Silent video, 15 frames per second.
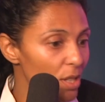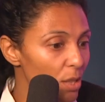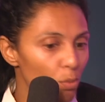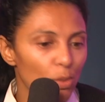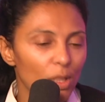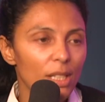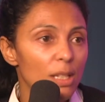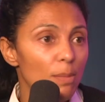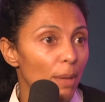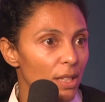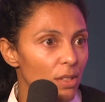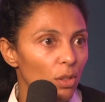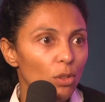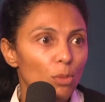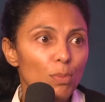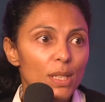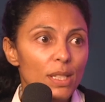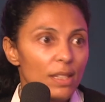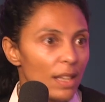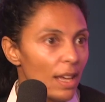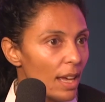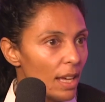really depends on the
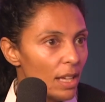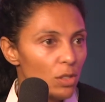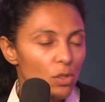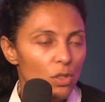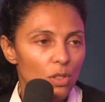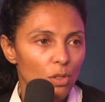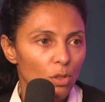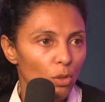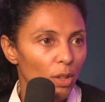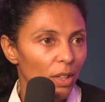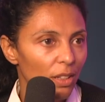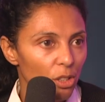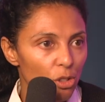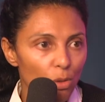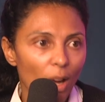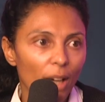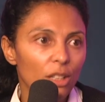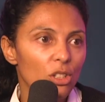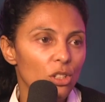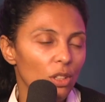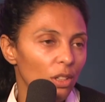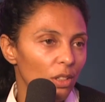business, and the
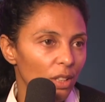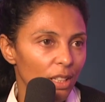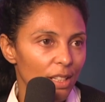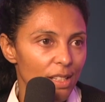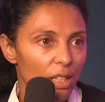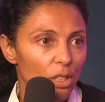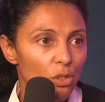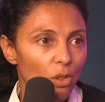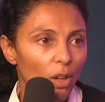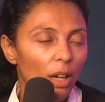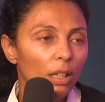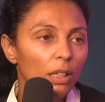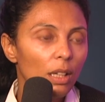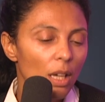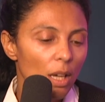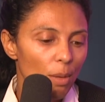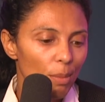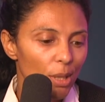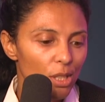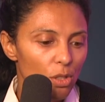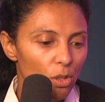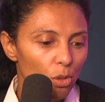traction, etc.
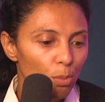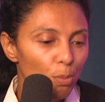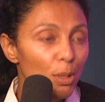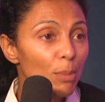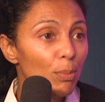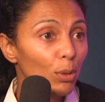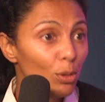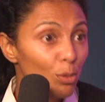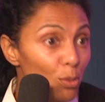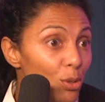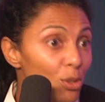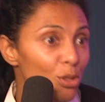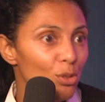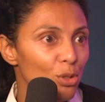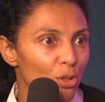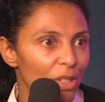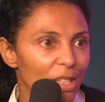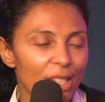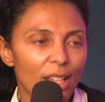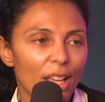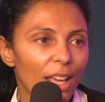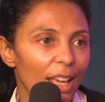But, people would usually
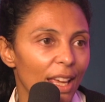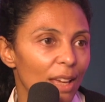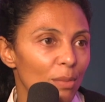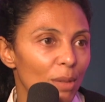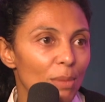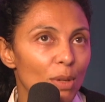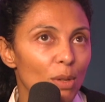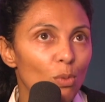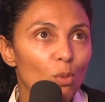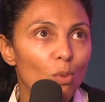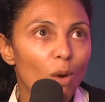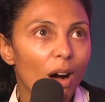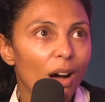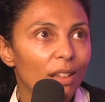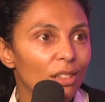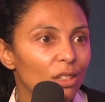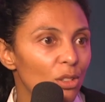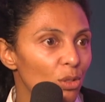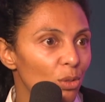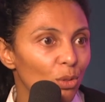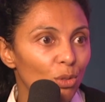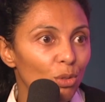say, hey, maybe
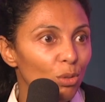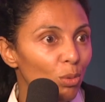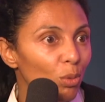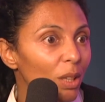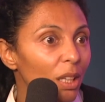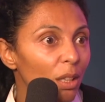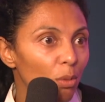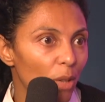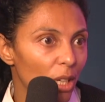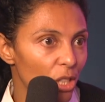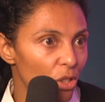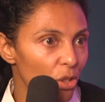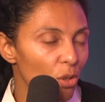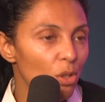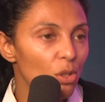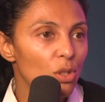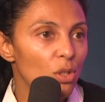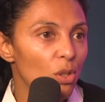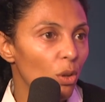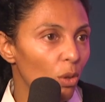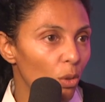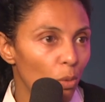1-to-3 ratio.
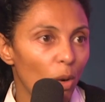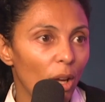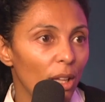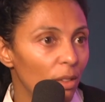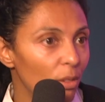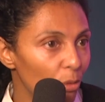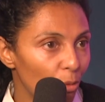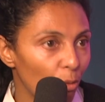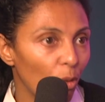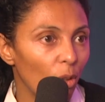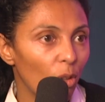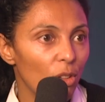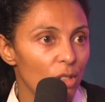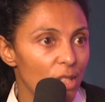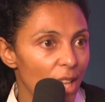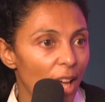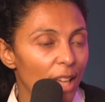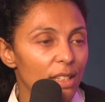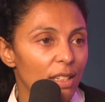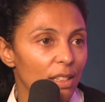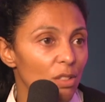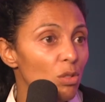So 1 for the
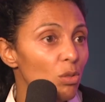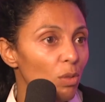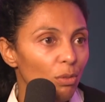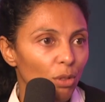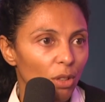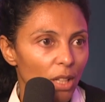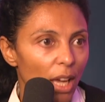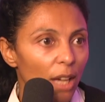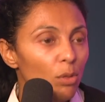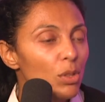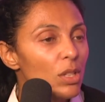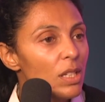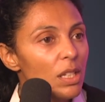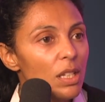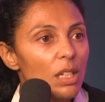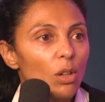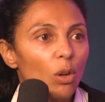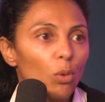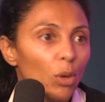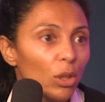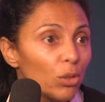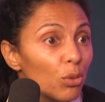debt and 3 for the equity,
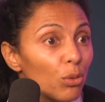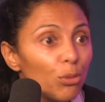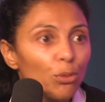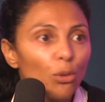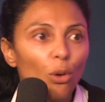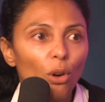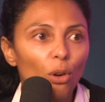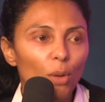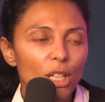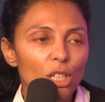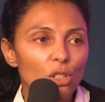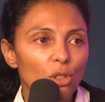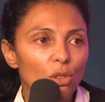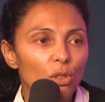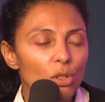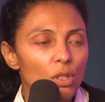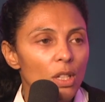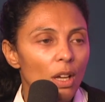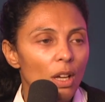or 1-to-4 ratios.